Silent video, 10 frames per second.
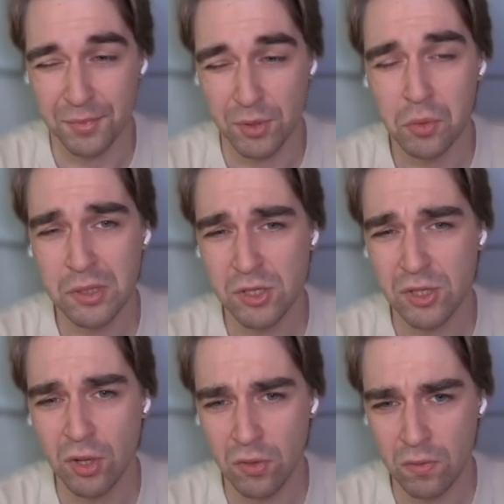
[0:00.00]
So
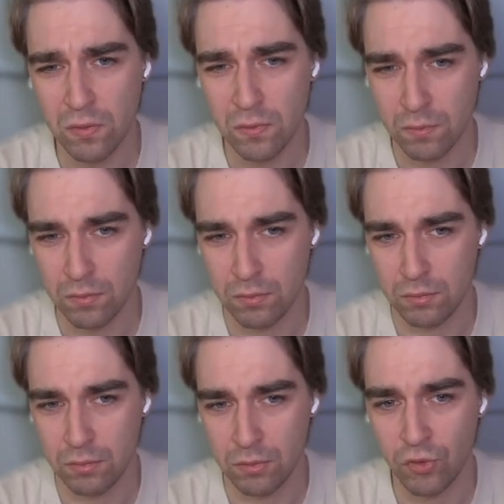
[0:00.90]
it's not
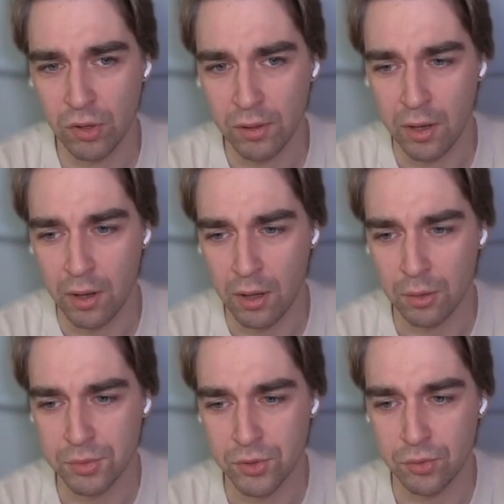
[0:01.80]
really
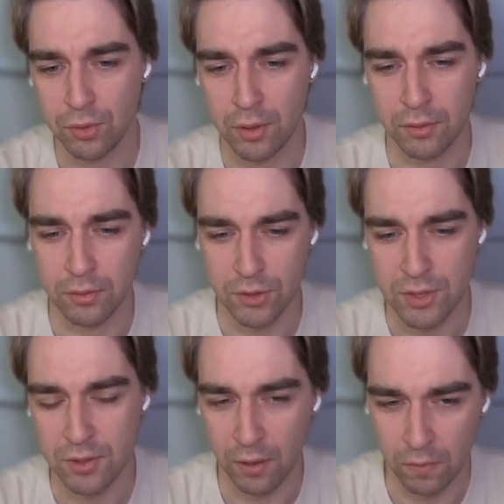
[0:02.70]
helps to
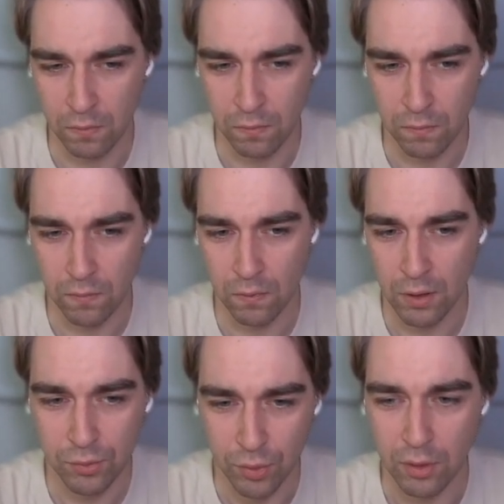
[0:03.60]
understand
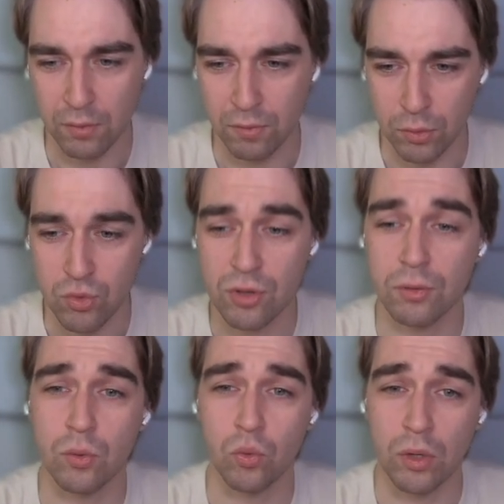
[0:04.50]
how the
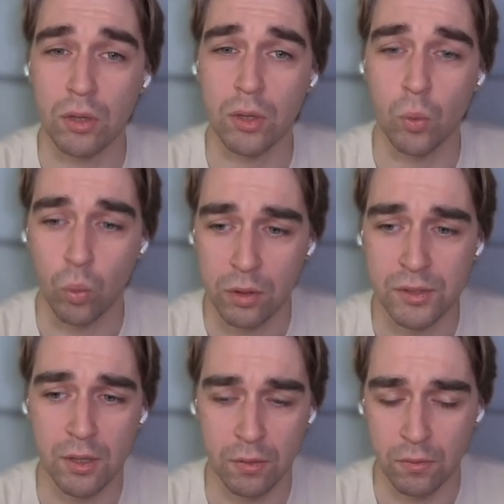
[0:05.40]
convolution really
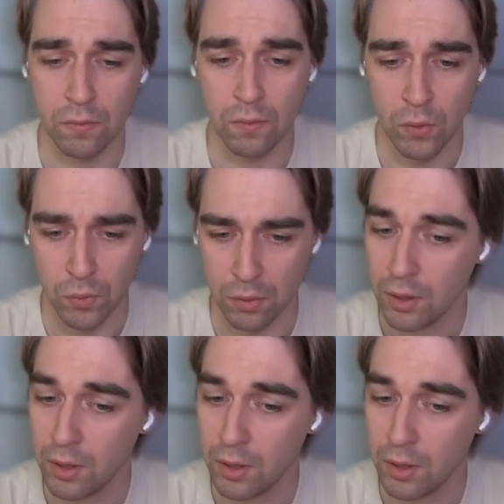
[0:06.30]
works under the hood.